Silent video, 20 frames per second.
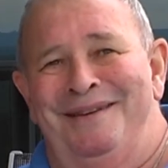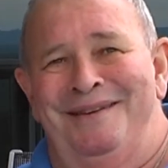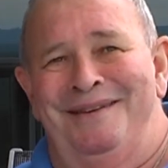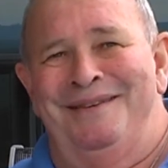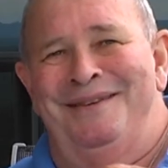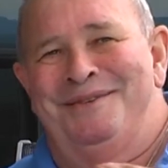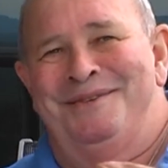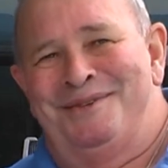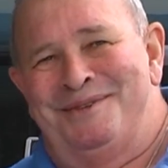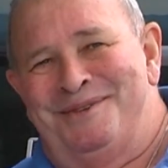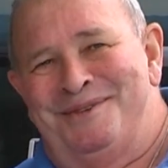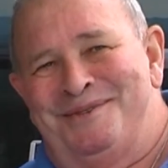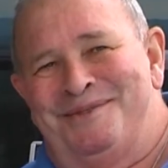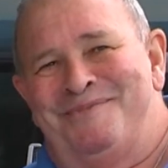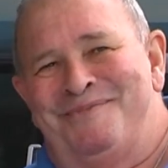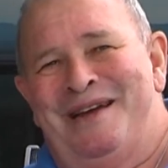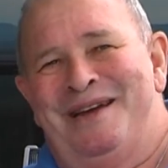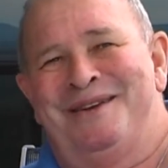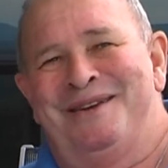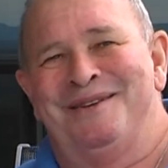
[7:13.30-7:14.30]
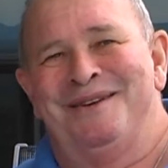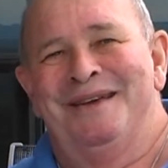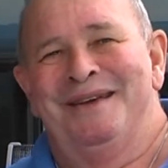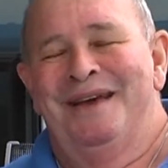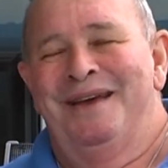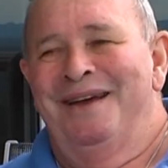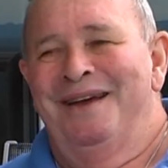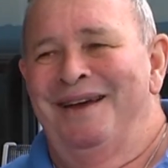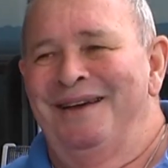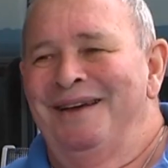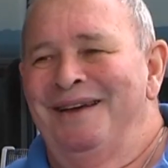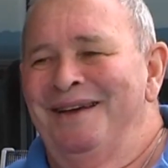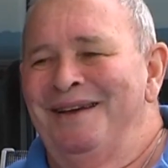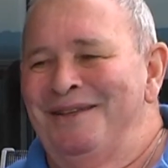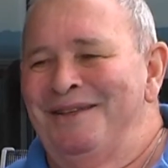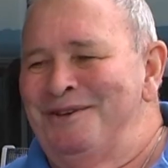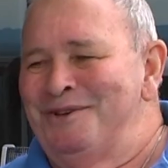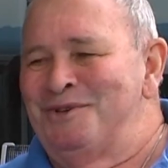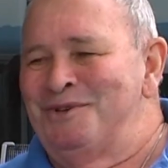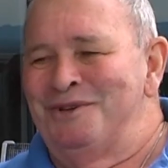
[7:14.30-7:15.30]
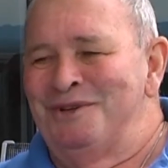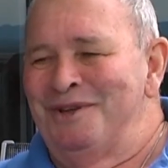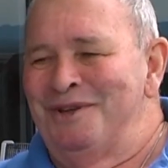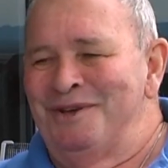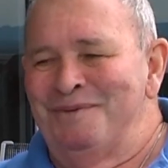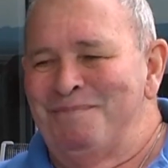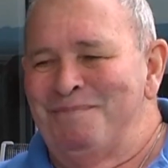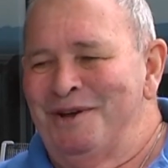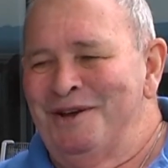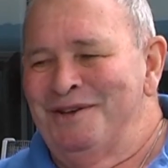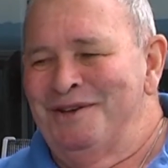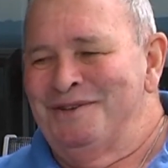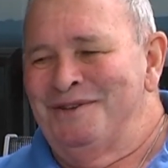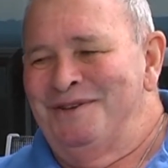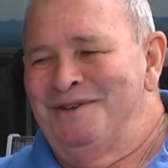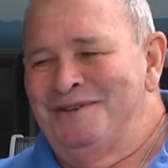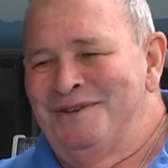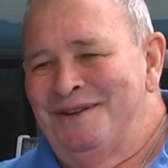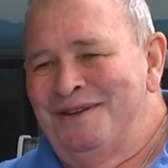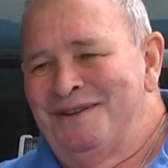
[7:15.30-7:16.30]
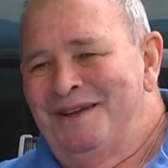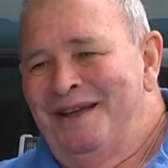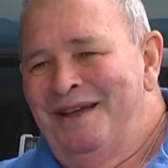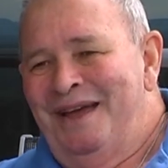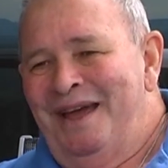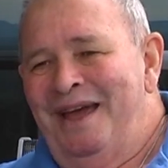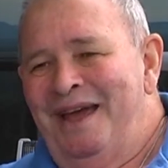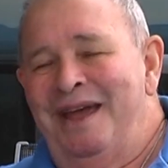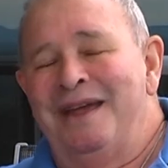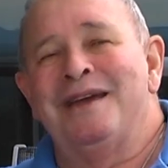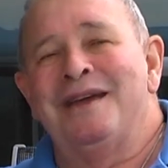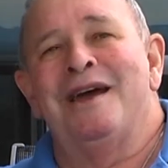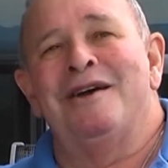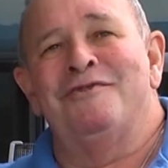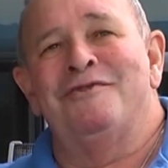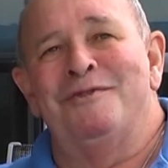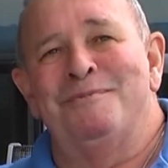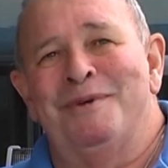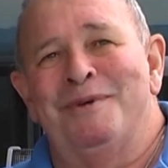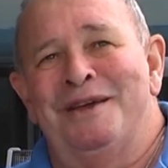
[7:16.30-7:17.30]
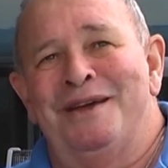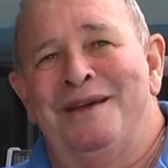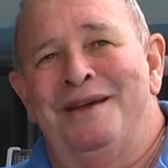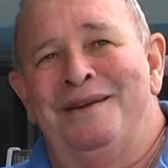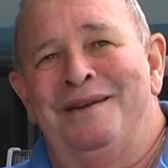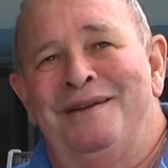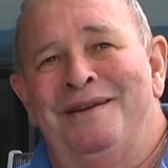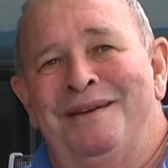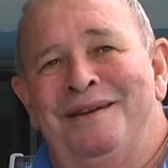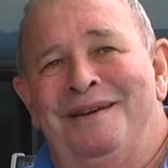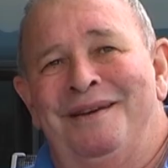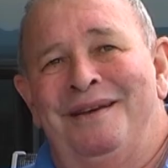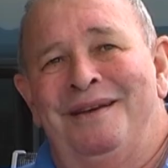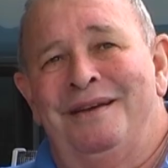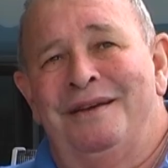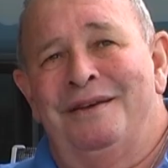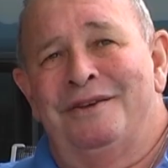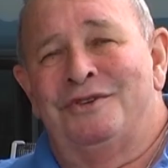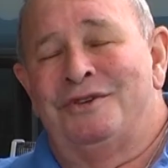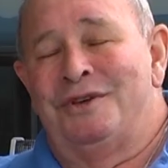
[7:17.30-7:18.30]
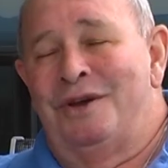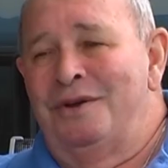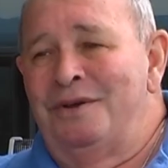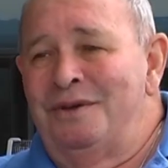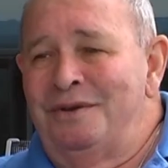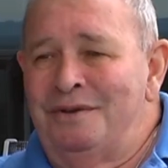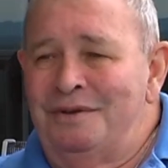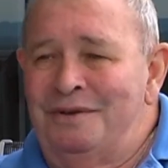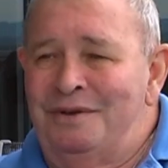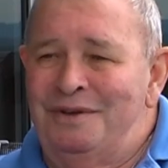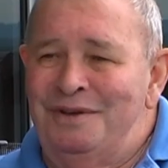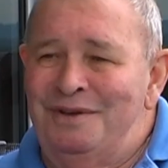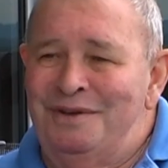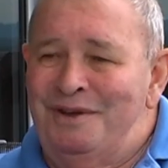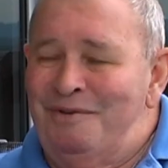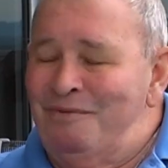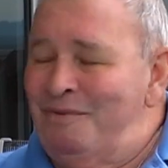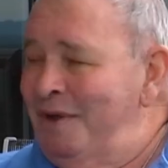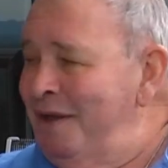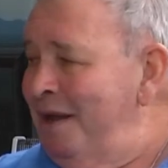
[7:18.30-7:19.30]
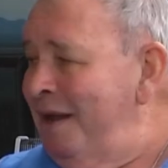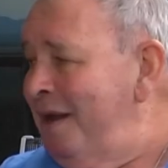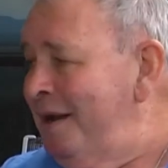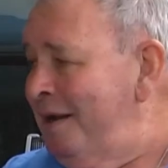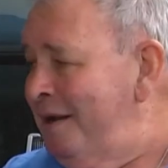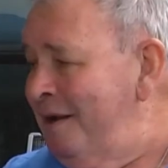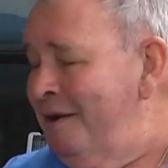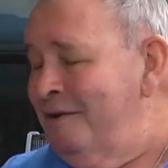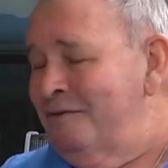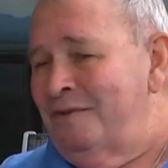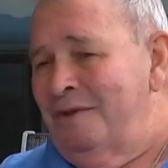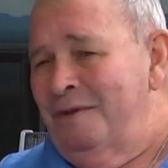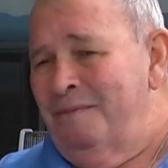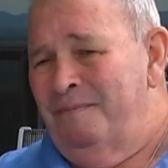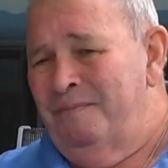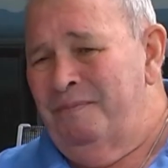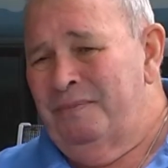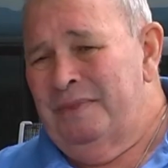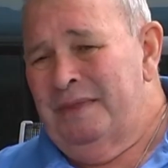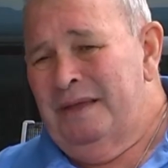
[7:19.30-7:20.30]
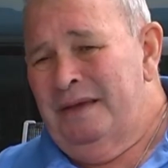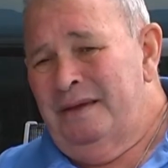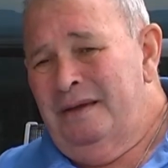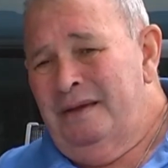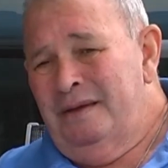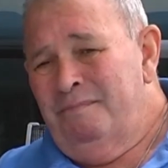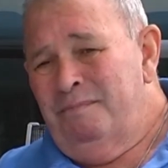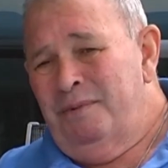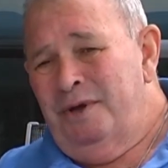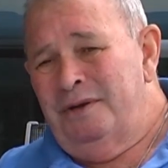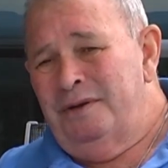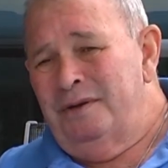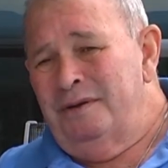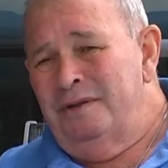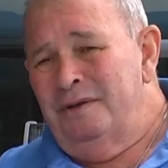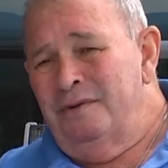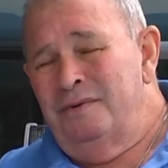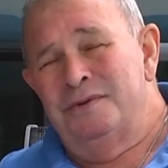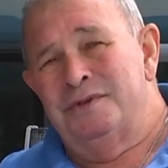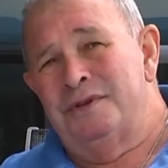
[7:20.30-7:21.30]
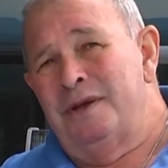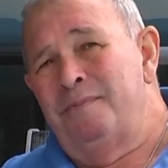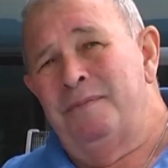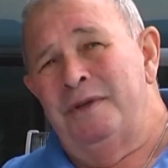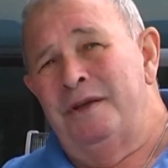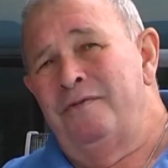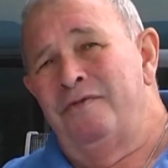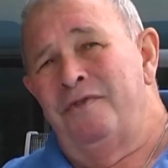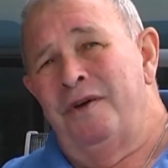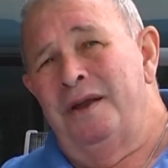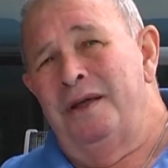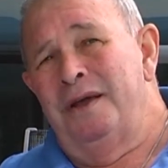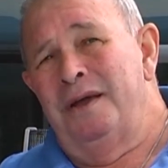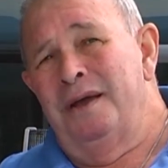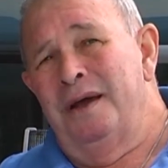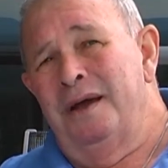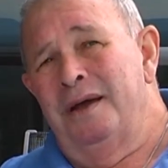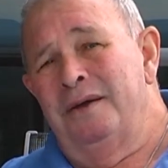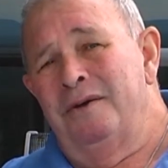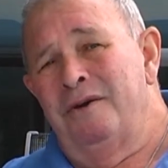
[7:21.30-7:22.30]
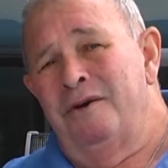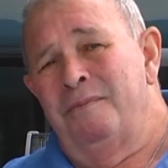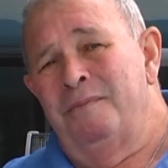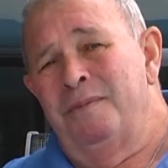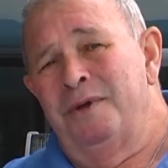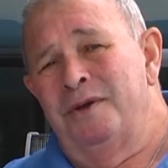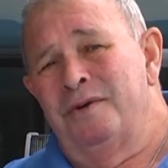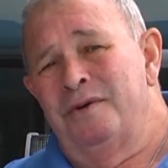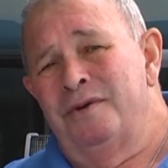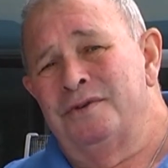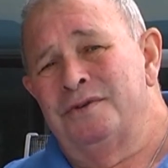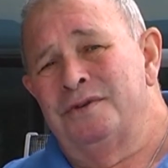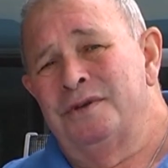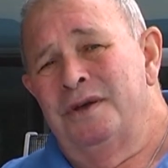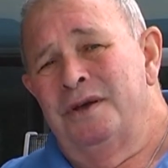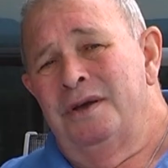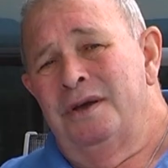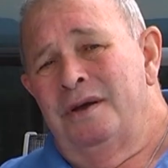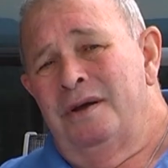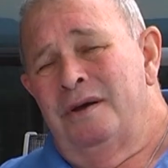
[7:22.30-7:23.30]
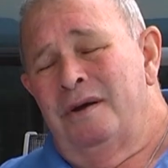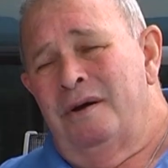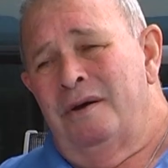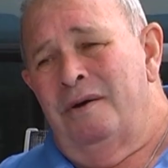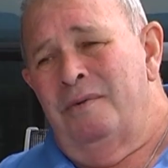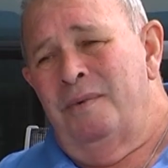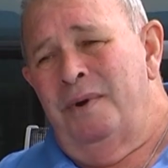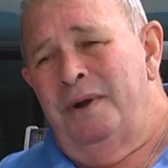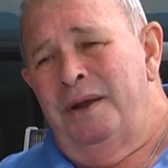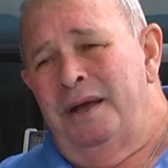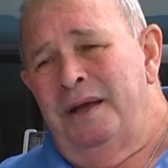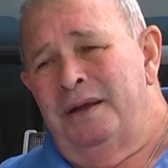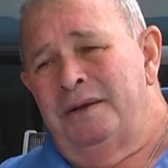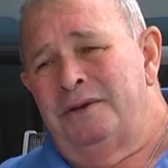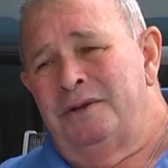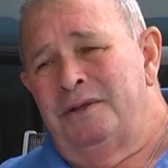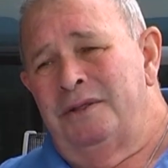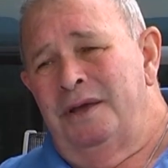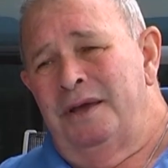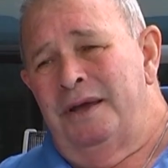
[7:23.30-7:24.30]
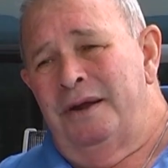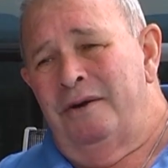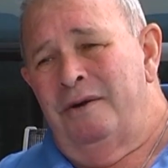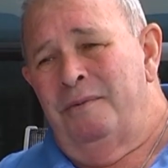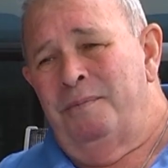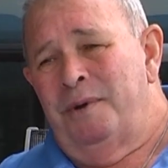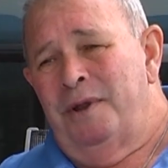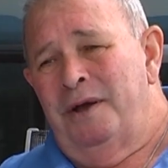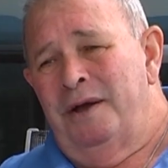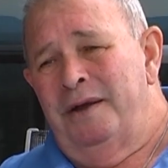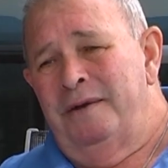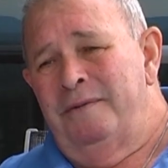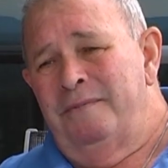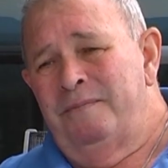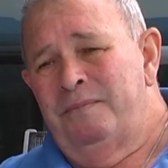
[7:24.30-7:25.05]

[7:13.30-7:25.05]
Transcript: This is back. And the civvy pass, he said, handcuff him again. So I re-handcuffed him. But there was something funny going on because I went out to the aeroplane